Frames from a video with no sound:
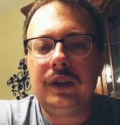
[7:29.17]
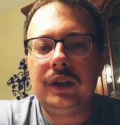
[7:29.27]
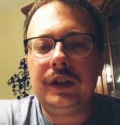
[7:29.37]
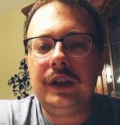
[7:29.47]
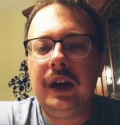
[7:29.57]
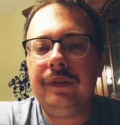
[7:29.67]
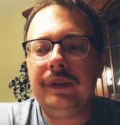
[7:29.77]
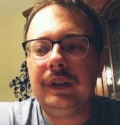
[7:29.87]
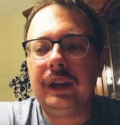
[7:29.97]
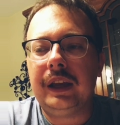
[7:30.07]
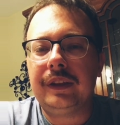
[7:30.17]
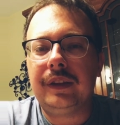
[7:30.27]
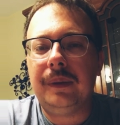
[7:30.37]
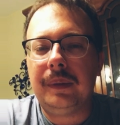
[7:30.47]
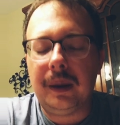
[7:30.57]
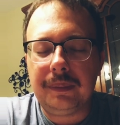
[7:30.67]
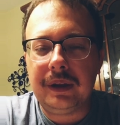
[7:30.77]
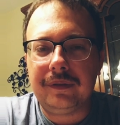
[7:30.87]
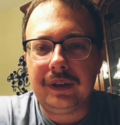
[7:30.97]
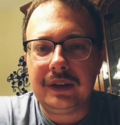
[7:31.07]
Nothing like them not
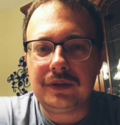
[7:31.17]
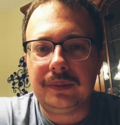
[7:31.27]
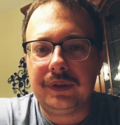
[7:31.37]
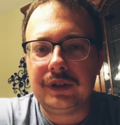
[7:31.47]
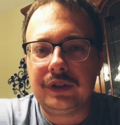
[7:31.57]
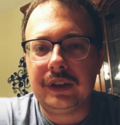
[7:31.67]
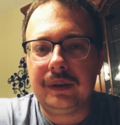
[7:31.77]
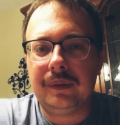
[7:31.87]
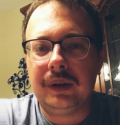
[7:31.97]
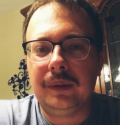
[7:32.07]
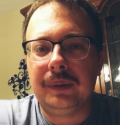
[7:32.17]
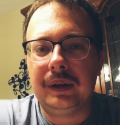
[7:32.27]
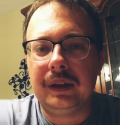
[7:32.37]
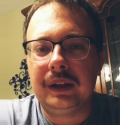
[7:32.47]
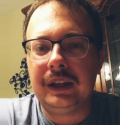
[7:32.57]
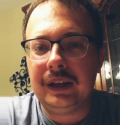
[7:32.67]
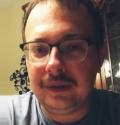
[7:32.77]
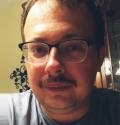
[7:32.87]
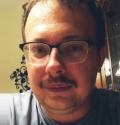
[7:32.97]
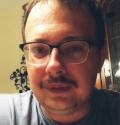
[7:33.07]
being fast and proficient. They were, but
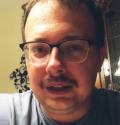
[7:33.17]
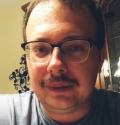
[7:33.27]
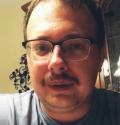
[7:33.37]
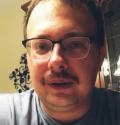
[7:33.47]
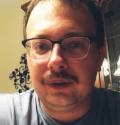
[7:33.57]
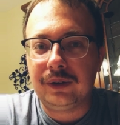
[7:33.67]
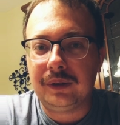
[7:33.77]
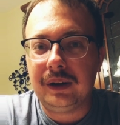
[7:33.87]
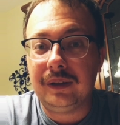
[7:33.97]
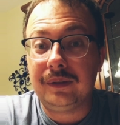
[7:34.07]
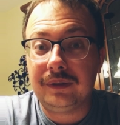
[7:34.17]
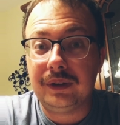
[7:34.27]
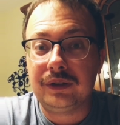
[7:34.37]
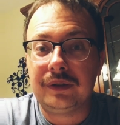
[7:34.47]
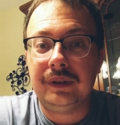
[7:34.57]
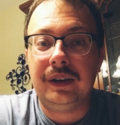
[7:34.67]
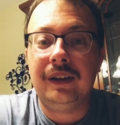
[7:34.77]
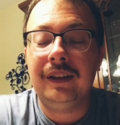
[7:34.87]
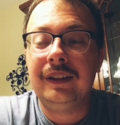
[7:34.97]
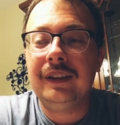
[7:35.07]
getting like my order wrong first of
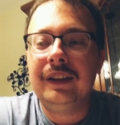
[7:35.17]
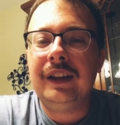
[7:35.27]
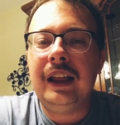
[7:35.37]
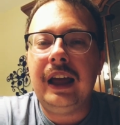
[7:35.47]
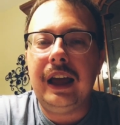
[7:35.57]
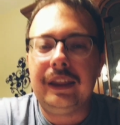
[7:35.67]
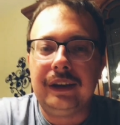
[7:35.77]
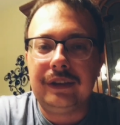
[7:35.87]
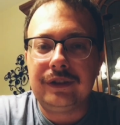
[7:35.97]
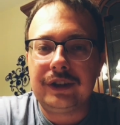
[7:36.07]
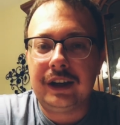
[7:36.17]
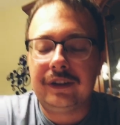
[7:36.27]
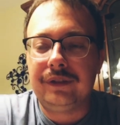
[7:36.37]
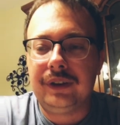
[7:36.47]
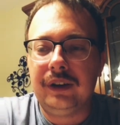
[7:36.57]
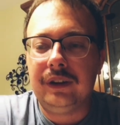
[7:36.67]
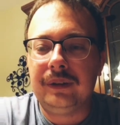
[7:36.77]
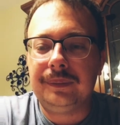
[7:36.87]
all. And then second of all,